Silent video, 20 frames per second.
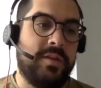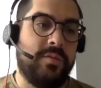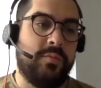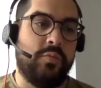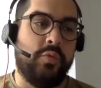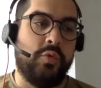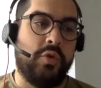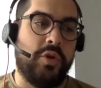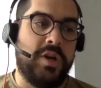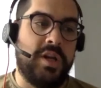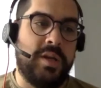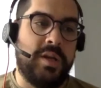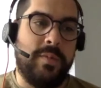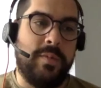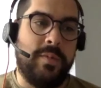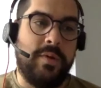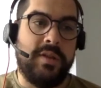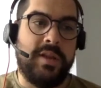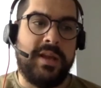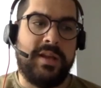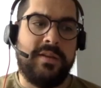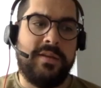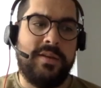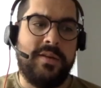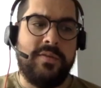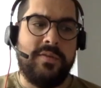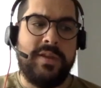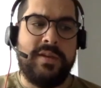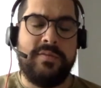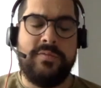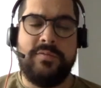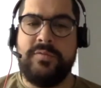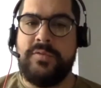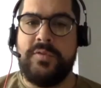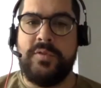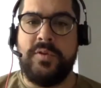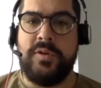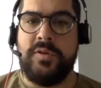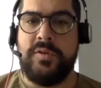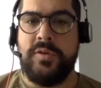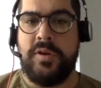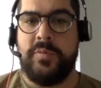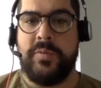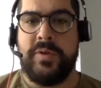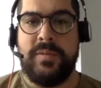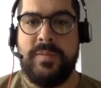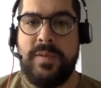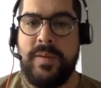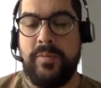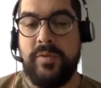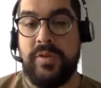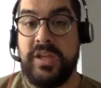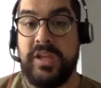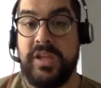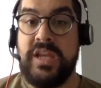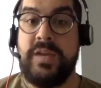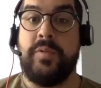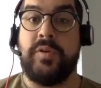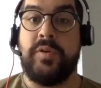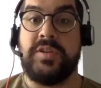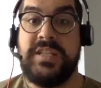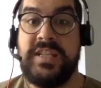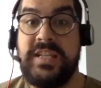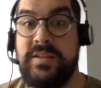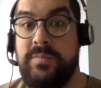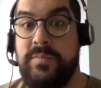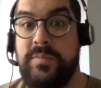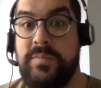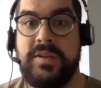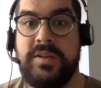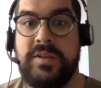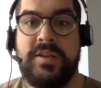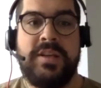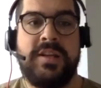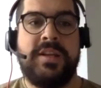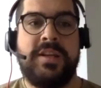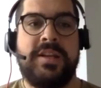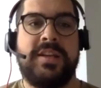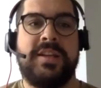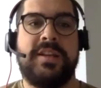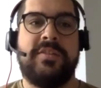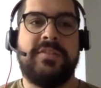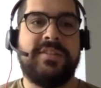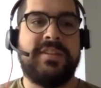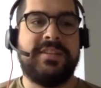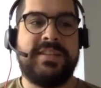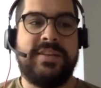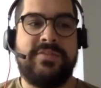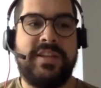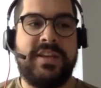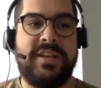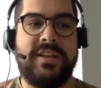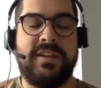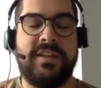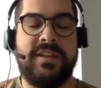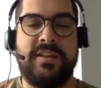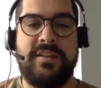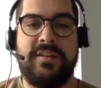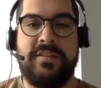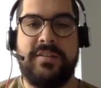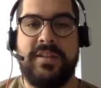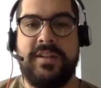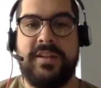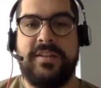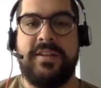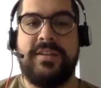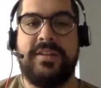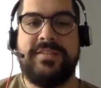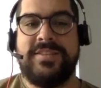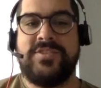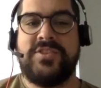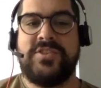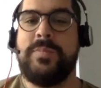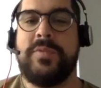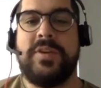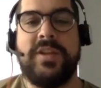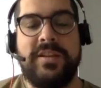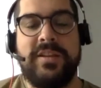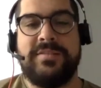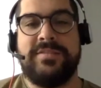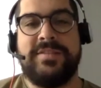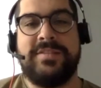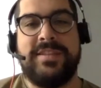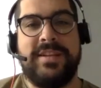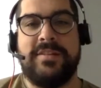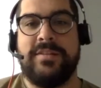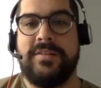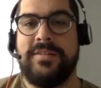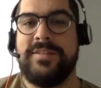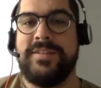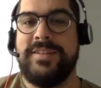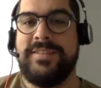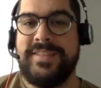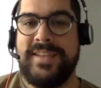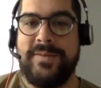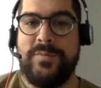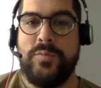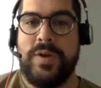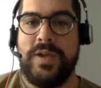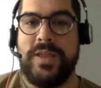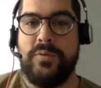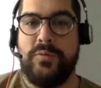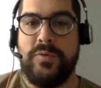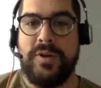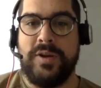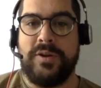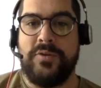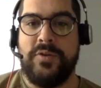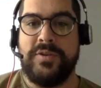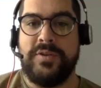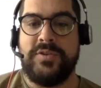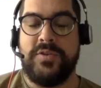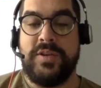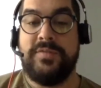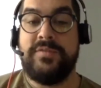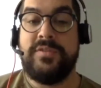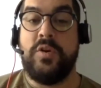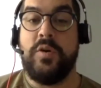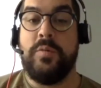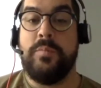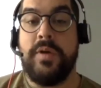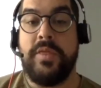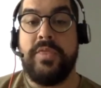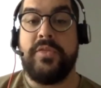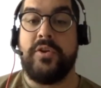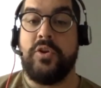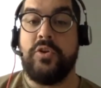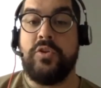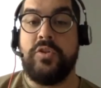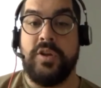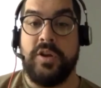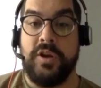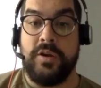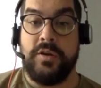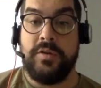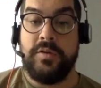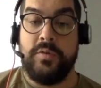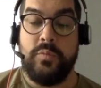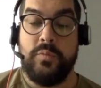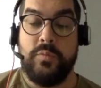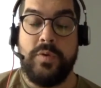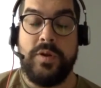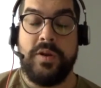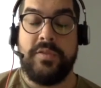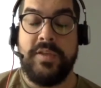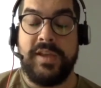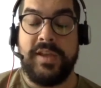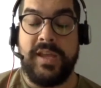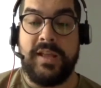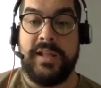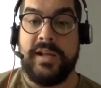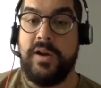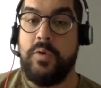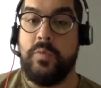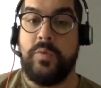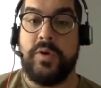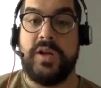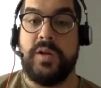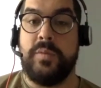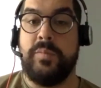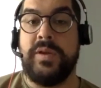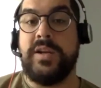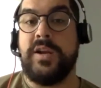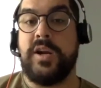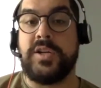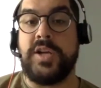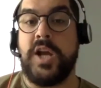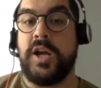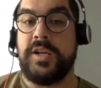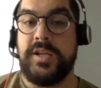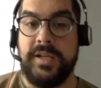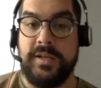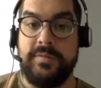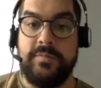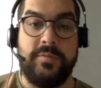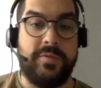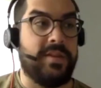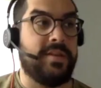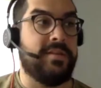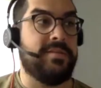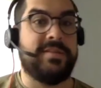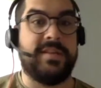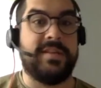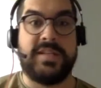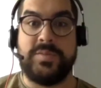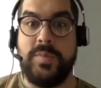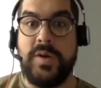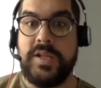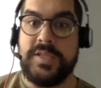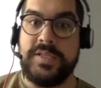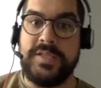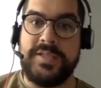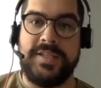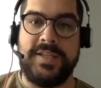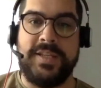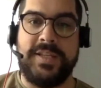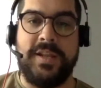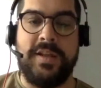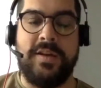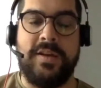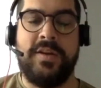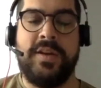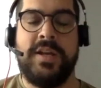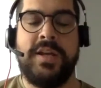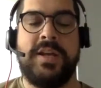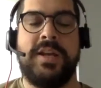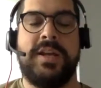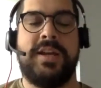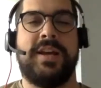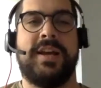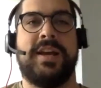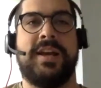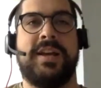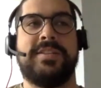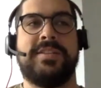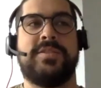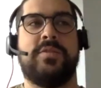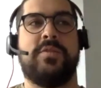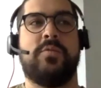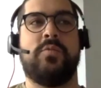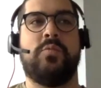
worried about like are we going to be able to keep our team, and is everything is the ship going to steer in the same way that we're going to, even though a month earlier we were thinking like, oh, we're going to beat our target within 6 months, and so